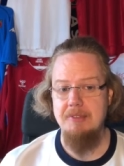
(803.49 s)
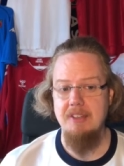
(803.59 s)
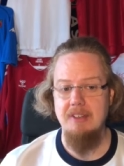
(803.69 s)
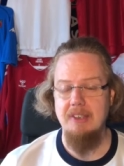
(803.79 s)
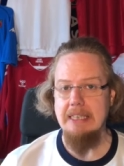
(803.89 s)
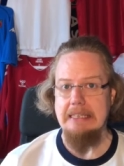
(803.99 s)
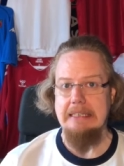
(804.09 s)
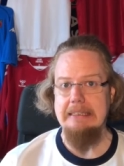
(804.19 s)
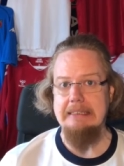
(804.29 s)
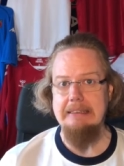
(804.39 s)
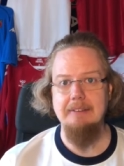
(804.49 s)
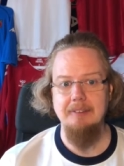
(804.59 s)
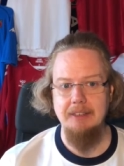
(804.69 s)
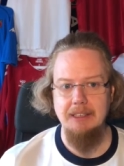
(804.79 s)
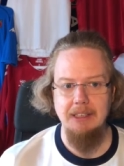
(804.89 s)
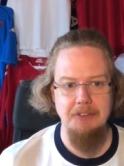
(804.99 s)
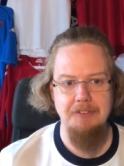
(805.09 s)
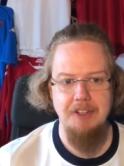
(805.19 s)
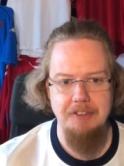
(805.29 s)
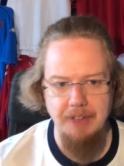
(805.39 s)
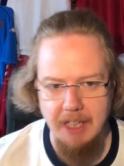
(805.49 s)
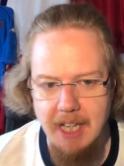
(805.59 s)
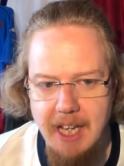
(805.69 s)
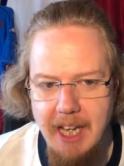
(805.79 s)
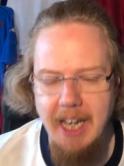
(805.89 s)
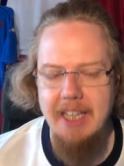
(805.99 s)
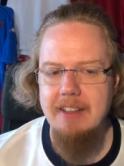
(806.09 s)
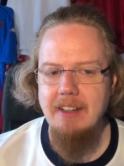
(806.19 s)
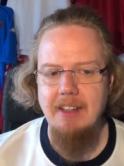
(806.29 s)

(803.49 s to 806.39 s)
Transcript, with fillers: So uh, not very well. And